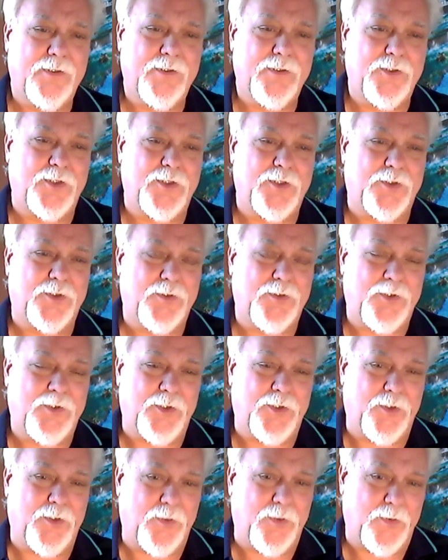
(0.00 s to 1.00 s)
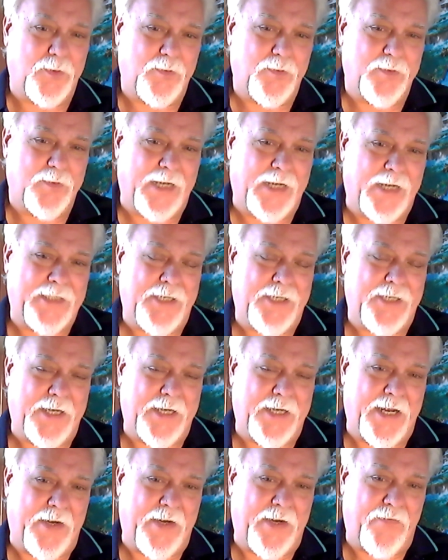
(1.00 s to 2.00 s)
to, to
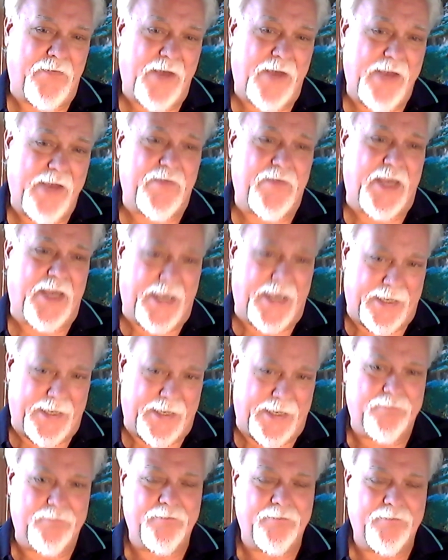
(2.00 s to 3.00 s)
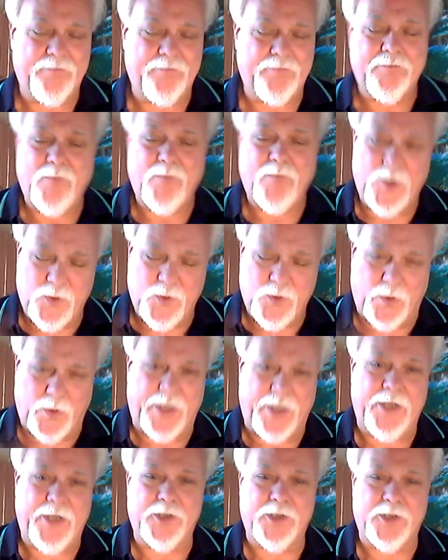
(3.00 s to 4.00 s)
1995 again, 20
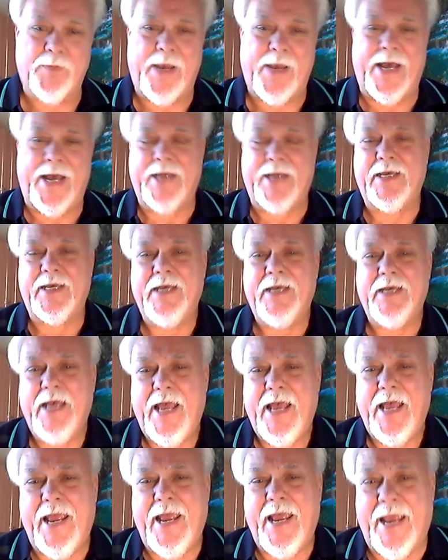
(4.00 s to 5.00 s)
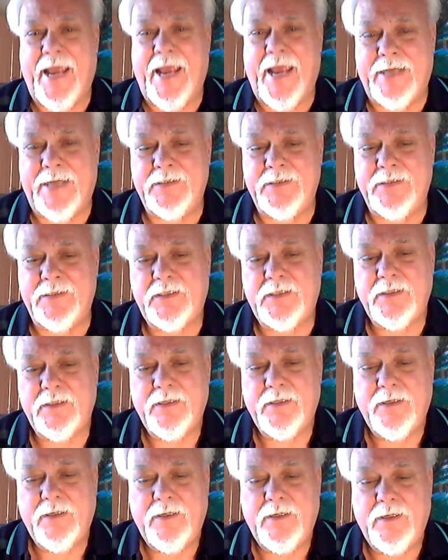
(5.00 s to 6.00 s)
years back, and
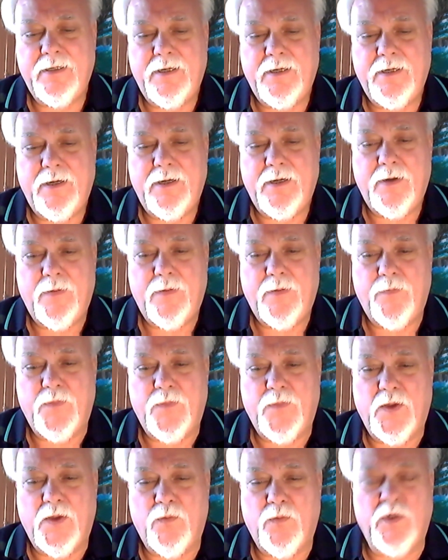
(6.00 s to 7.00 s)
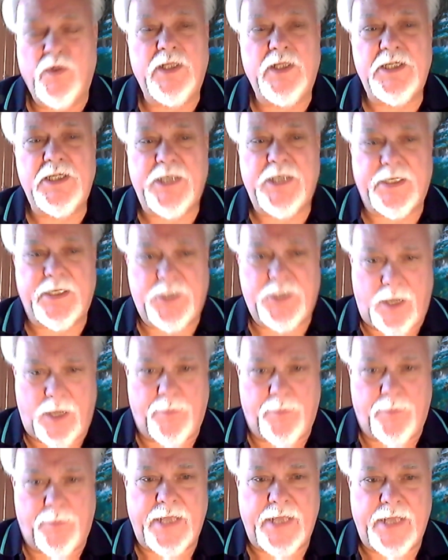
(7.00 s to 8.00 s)
really sets
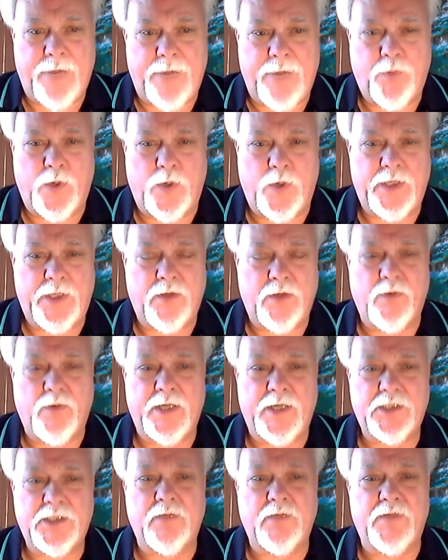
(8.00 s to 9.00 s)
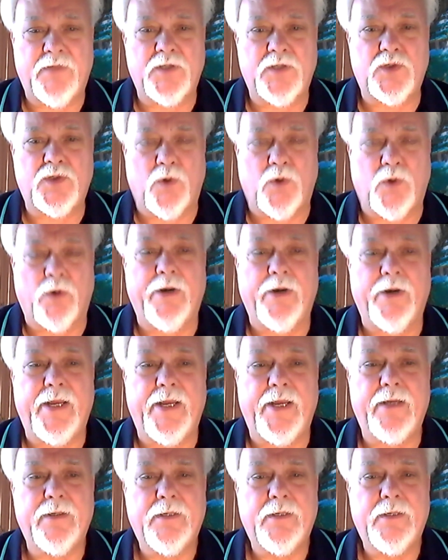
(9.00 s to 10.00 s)
up at that point the rest of the story.
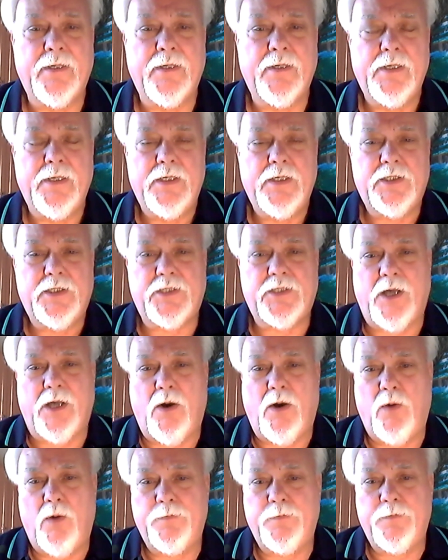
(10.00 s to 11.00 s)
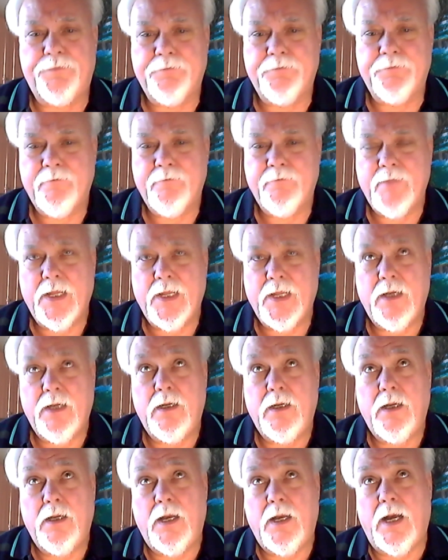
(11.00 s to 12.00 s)
So
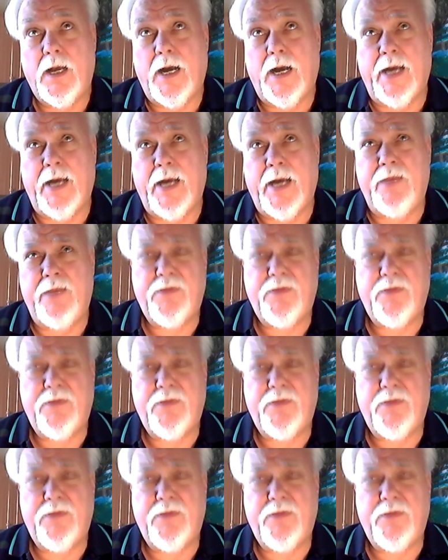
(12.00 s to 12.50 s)
I